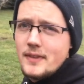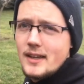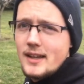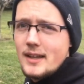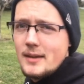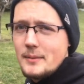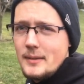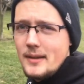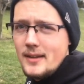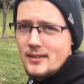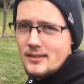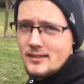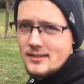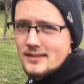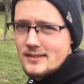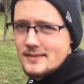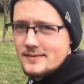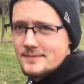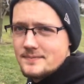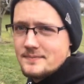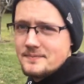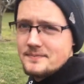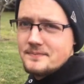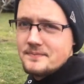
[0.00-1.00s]
I mean,
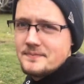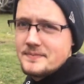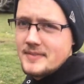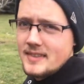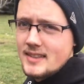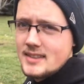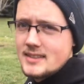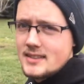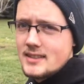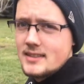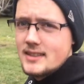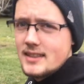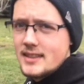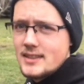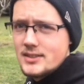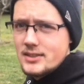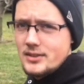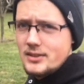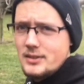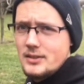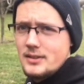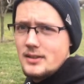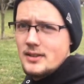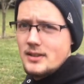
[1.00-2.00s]
it's a
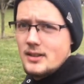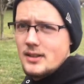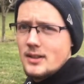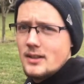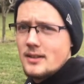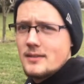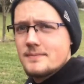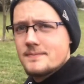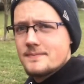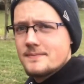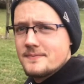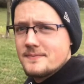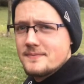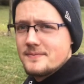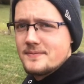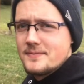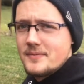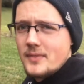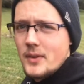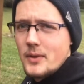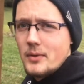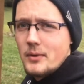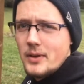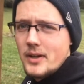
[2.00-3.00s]
diesel.
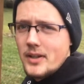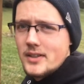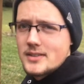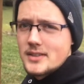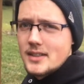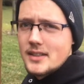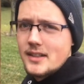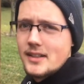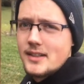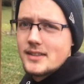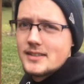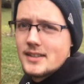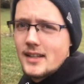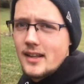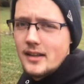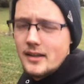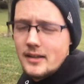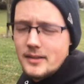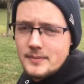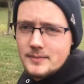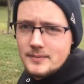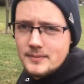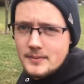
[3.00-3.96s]
What else can you say?